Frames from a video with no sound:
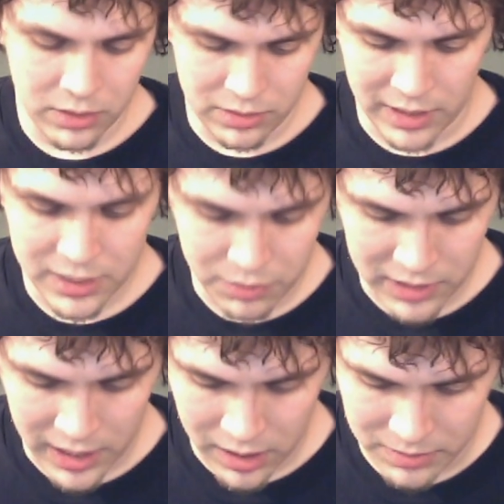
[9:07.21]
So that's
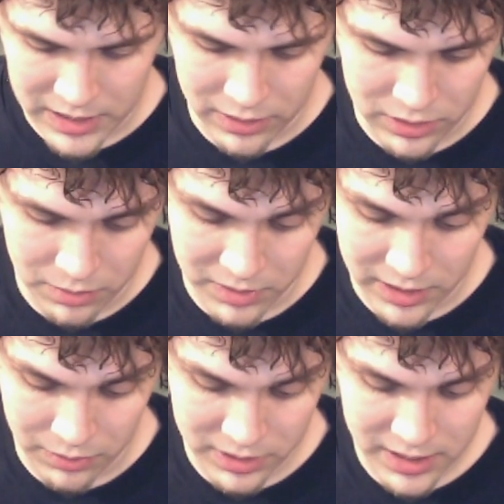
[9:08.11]
what that comes down to. But
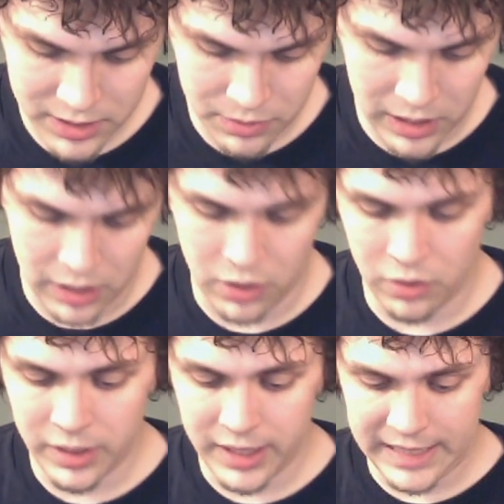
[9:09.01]
then what tanks want to
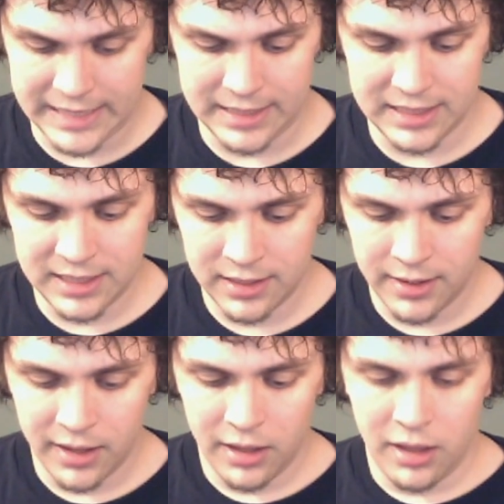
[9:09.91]
know is,
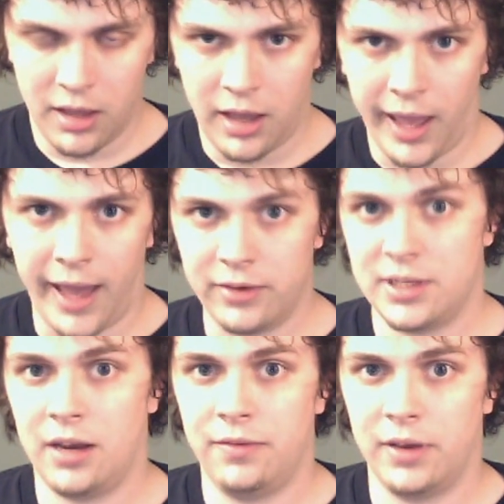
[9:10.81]
how does
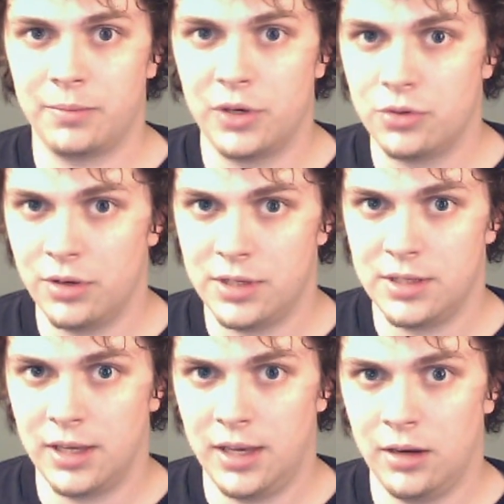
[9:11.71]
that affect my choices
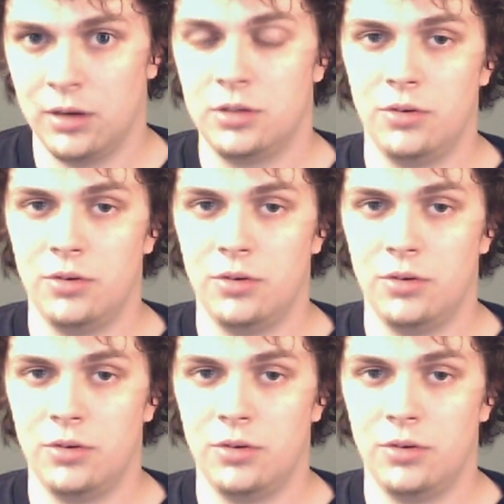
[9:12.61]
in gear?